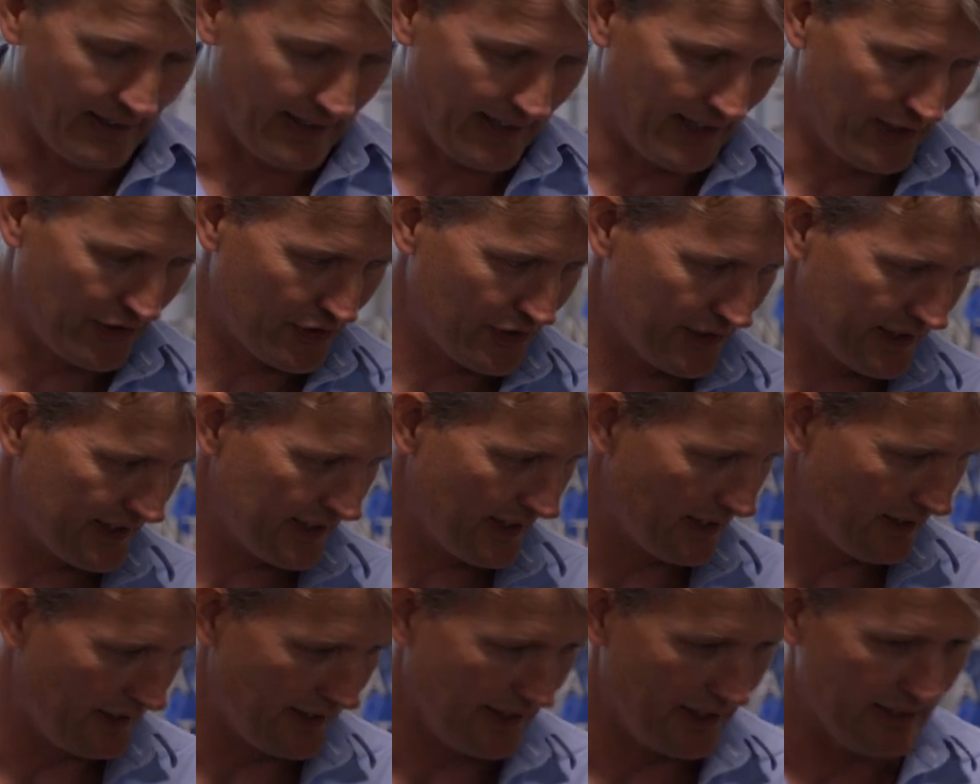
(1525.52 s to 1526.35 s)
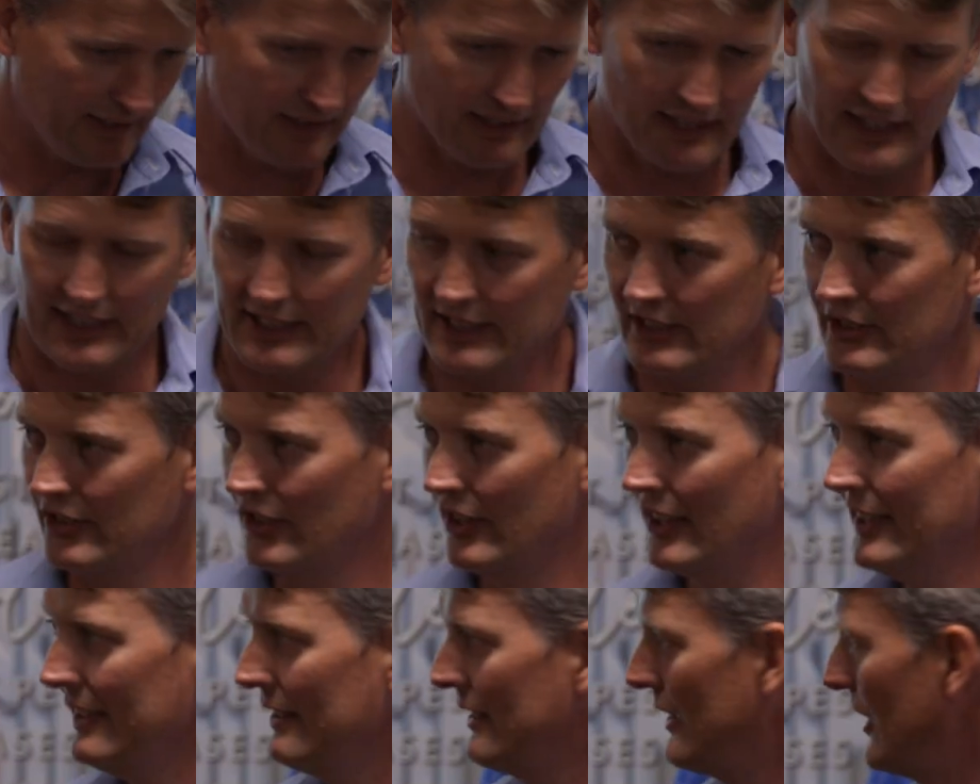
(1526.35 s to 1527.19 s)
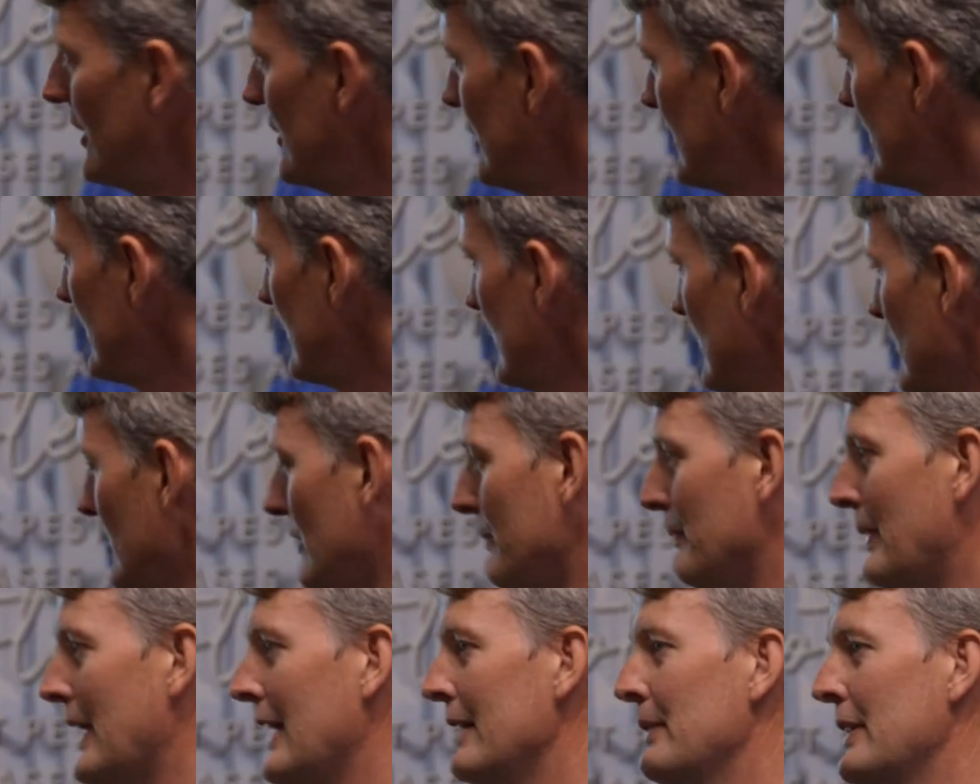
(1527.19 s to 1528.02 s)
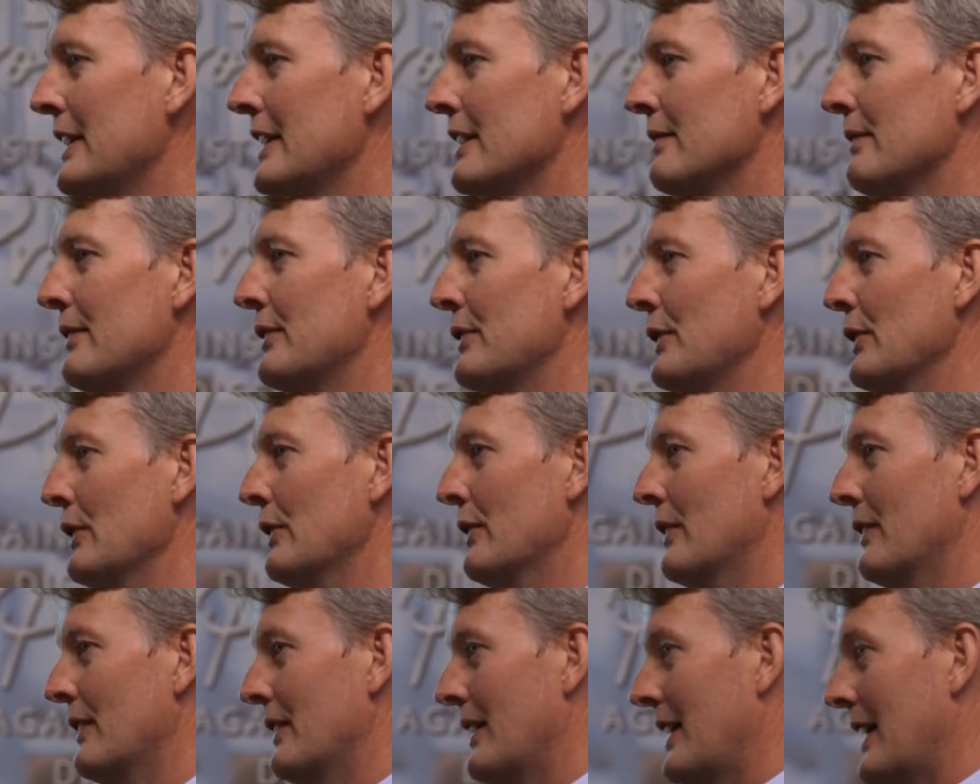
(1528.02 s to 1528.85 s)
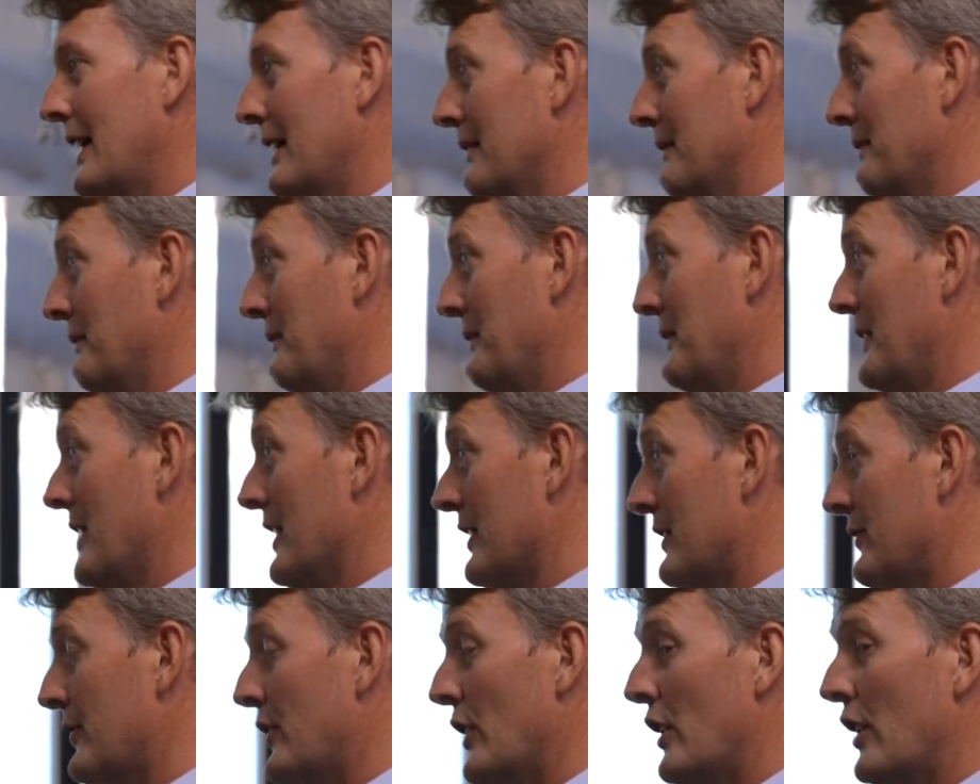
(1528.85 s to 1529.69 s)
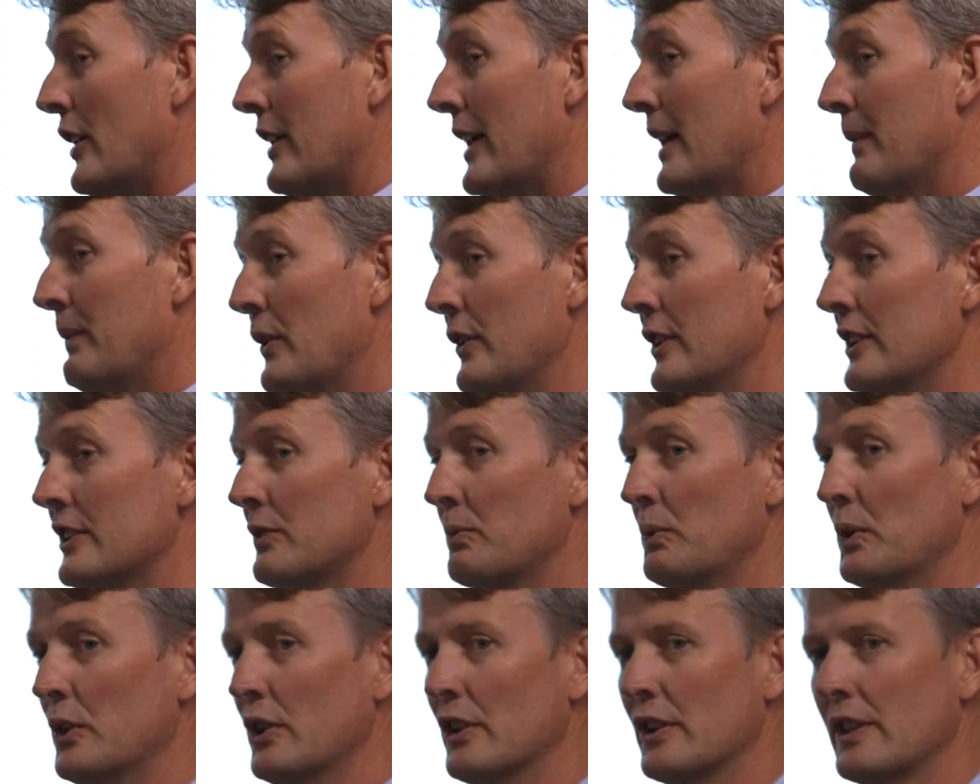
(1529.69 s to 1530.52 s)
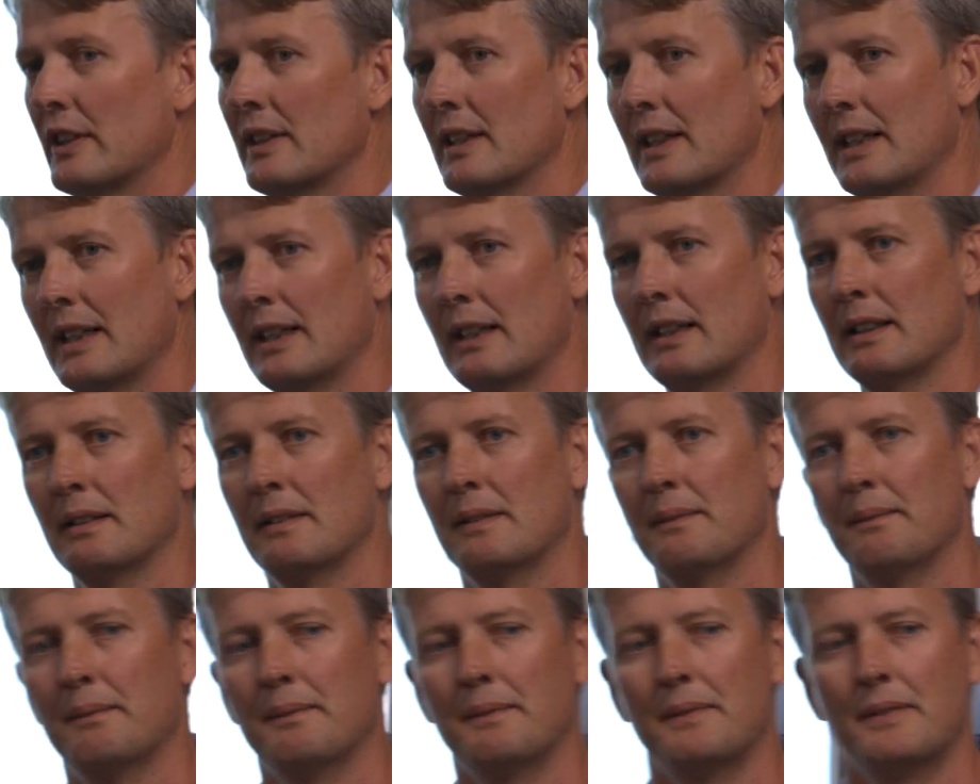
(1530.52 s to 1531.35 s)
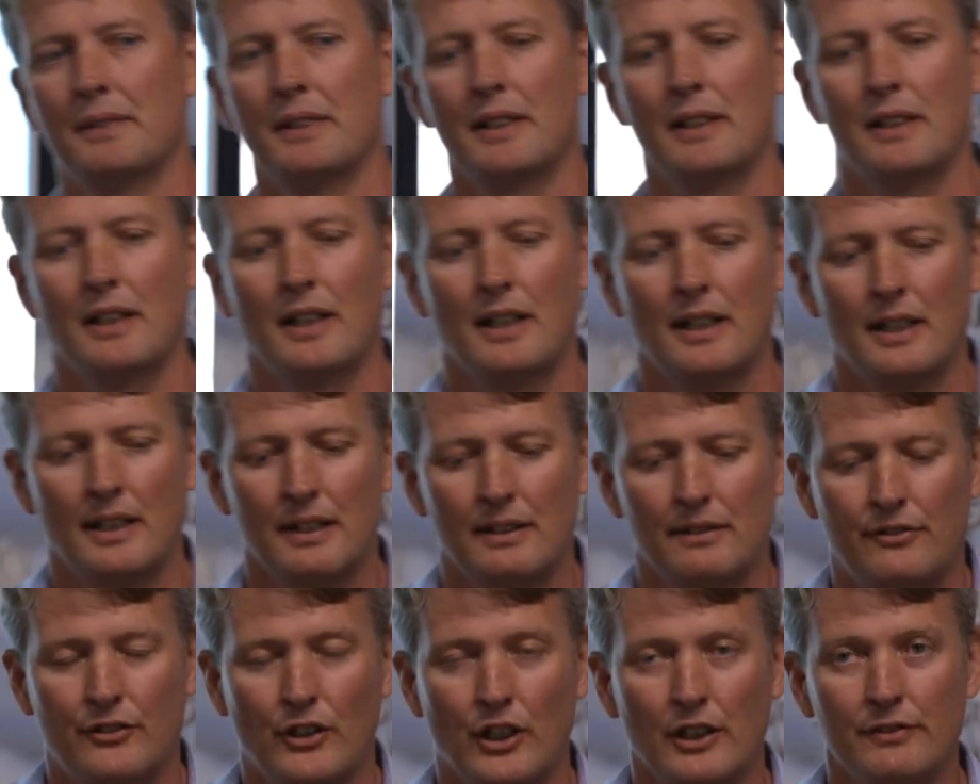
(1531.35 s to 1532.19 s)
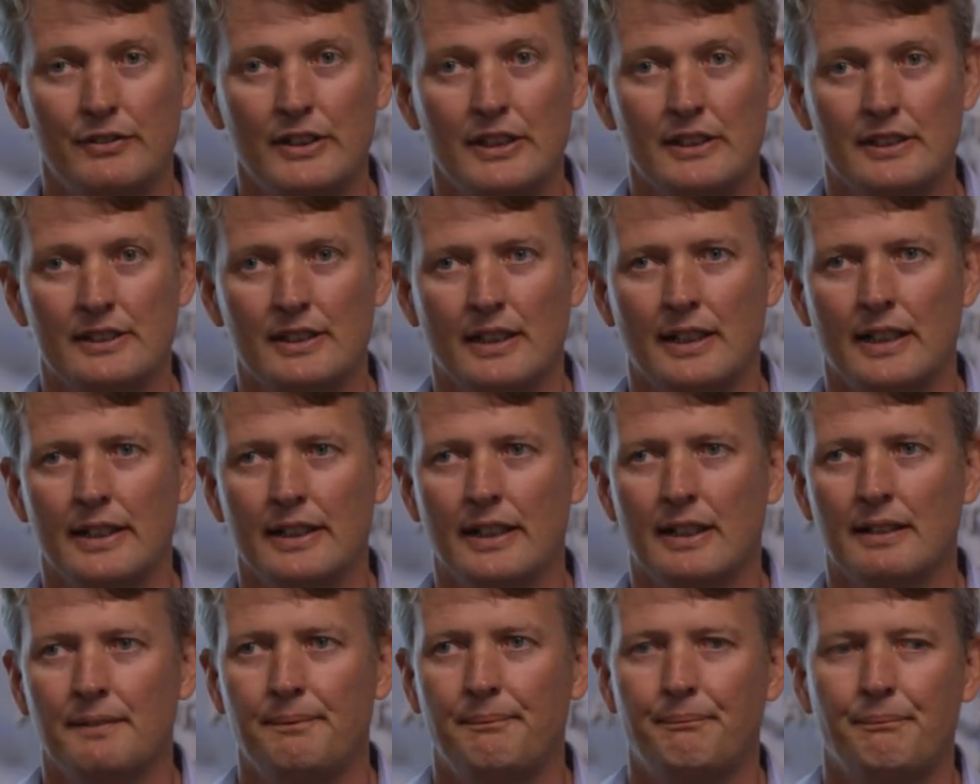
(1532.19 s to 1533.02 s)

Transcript: Interestingly, last night I just saw a paper come through um, that's followed up on this work um, five years later.